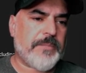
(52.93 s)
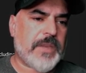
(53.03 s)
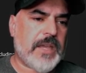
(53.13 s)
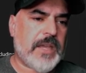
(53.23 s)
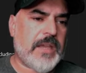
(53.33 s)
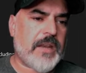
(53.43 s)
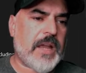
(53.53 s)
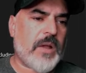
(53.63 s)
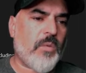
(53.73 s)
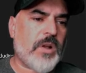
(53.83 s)
and
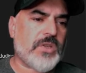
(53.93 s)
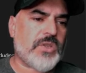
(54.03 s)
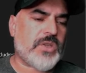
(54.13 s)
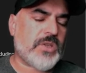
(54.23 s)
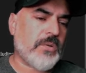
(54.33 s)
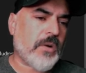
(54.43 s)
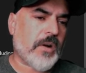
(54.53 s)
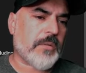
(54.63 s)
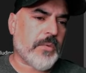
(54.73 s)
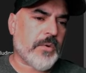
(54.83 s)
I want 2
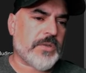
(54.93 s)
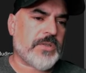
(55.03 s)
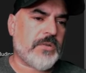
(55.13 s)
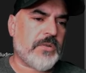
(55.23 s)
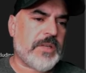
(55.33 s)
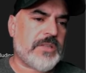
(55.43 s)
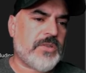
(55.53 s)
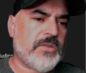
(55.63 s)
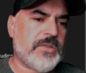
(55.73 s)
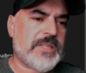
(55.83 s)
artboards. So it's
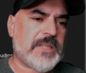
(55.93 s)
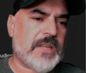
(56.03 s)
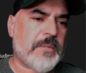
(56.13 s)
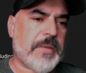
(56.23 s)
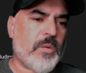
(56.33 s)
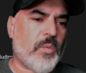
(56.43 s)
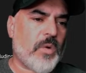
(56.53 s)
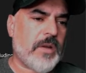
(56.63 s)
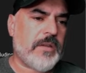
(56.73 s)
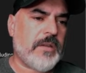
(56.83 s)
usually set up at
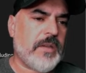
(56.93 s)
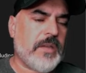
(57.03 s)
1.